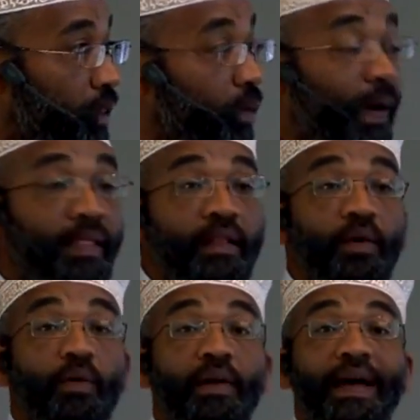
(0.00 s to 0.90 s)
The way that
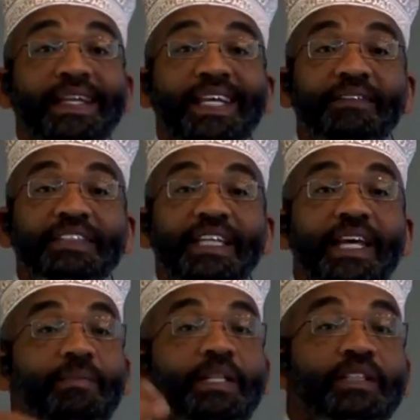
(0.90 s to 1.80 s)
the Quran gives
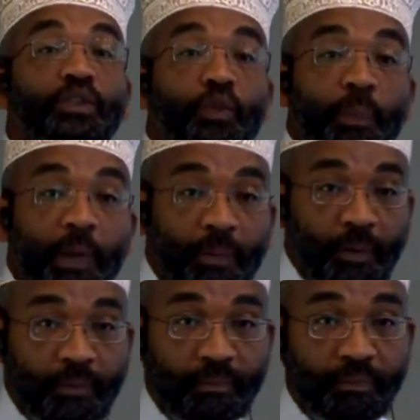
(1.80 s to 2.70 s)
images to people.